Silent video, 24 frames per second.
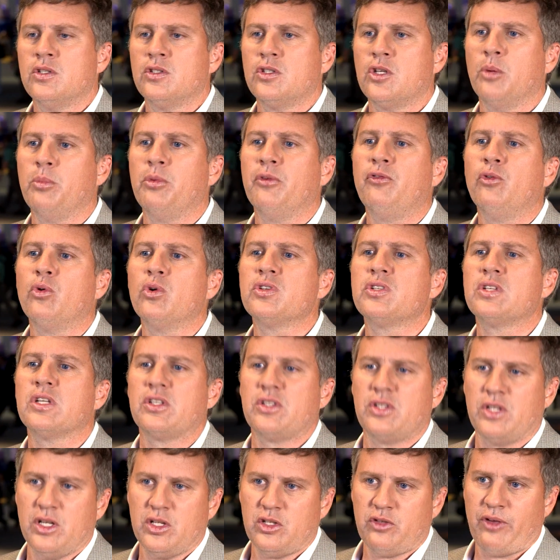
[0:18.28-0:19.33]
So before
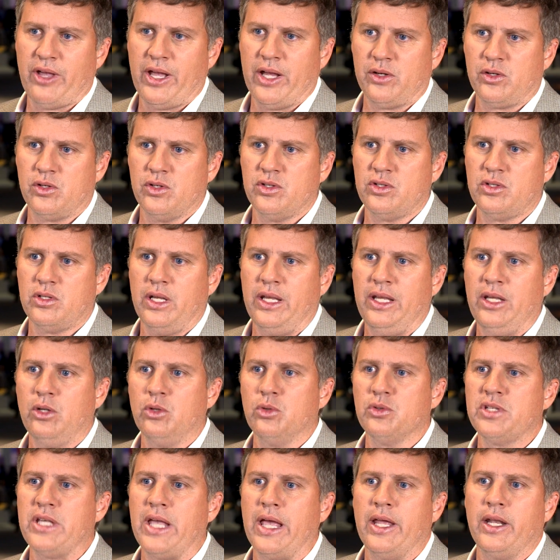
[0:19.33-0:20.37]
SuccessFactors,
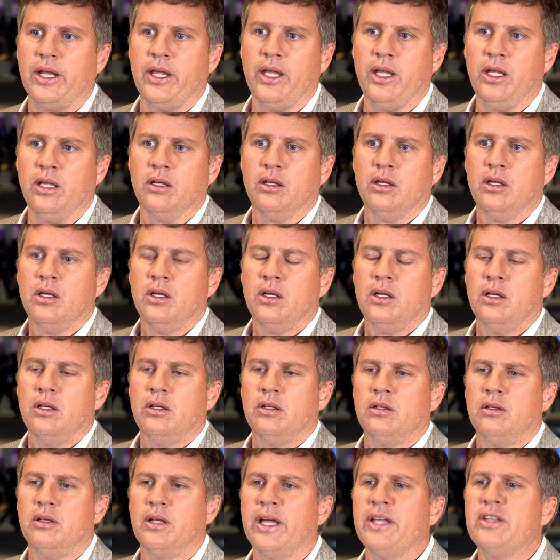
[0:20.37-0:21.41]
Ingalls had a
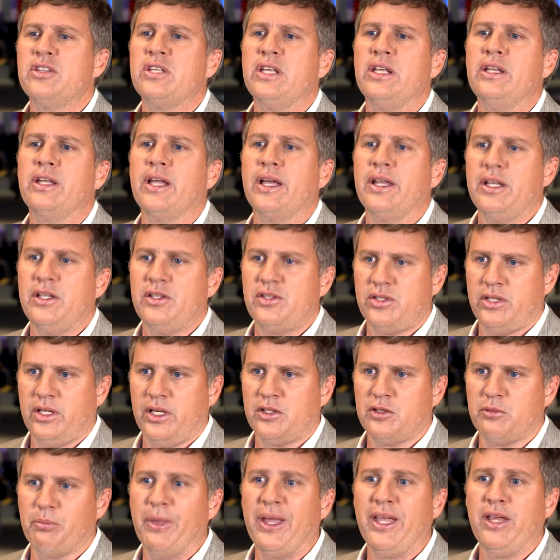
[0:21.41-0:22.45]

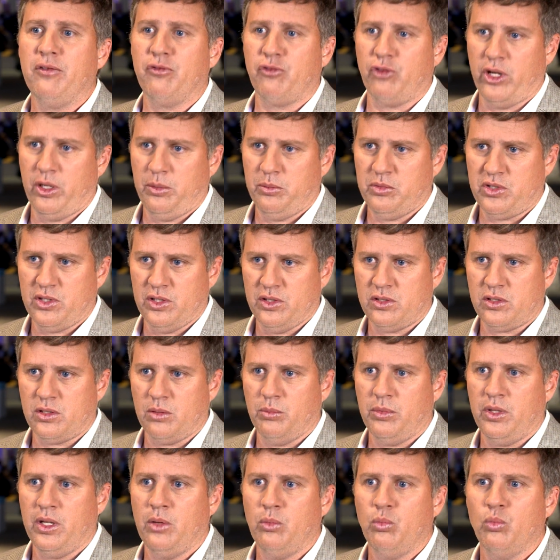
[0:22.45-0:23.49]
1996 mainframe
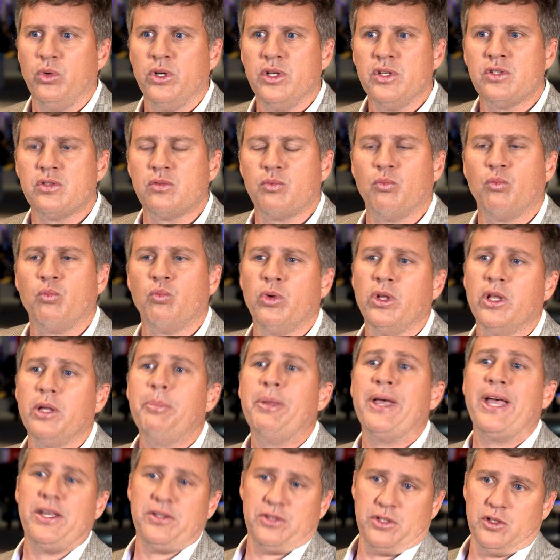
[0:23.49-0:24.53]
system that was really
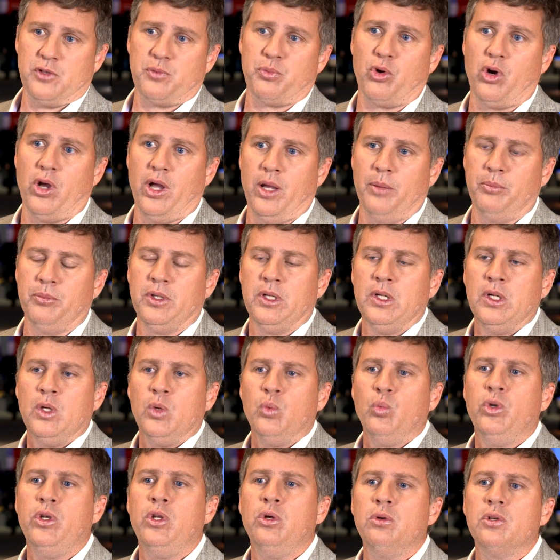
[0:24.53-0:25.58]
past its prime.
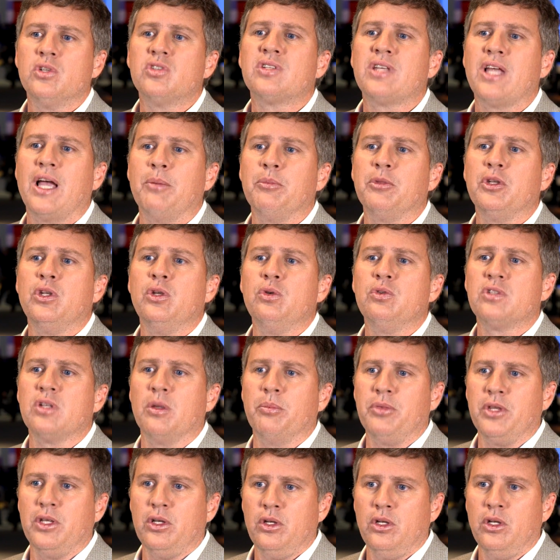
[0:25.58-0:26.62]
We knew it was time to do
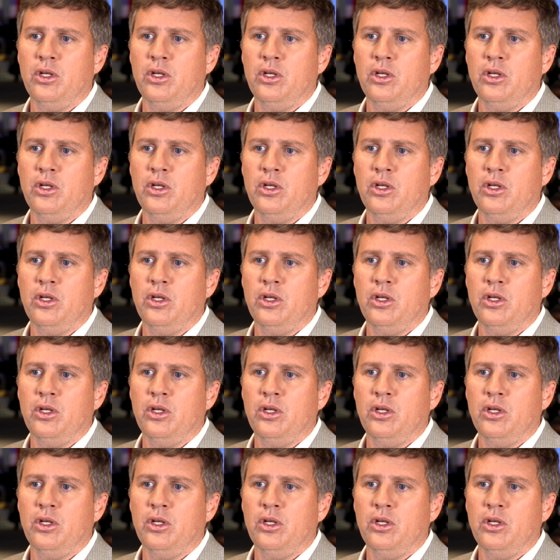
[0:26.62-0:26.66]
something